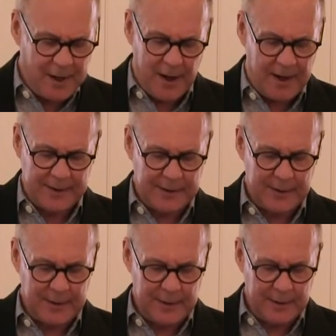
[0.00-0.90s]
not
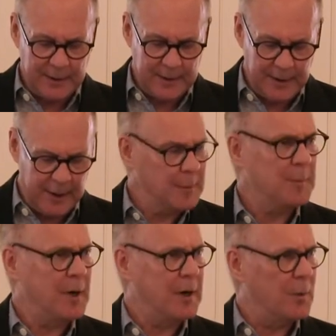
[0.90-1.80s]

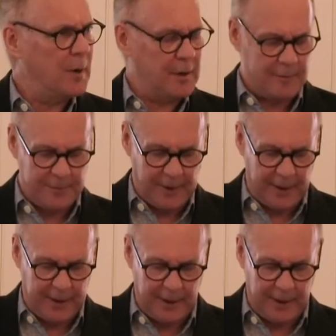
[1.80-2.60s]
in my way of thinking